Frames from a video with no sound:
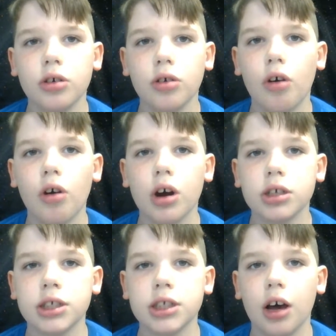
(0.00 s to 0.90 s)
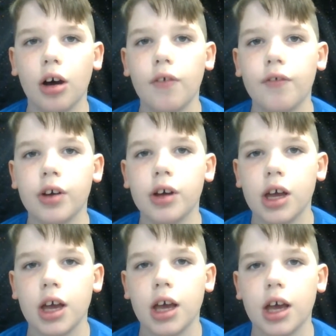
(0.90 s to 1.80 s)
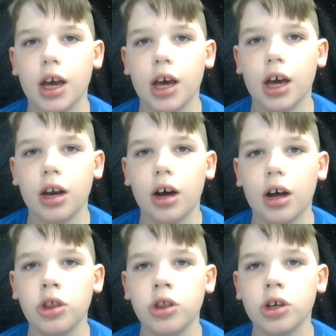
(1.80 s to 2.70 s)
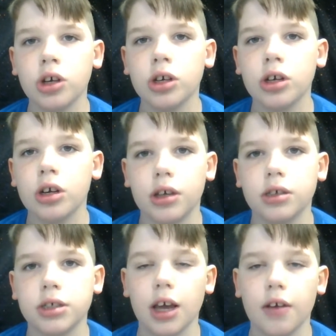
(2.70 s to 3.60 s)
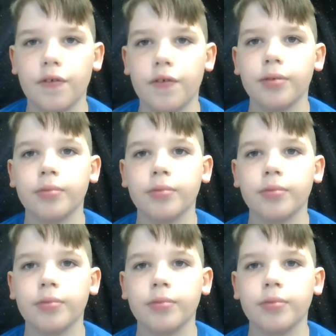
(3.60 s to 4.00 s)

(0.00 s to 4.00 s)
yourself and other safe.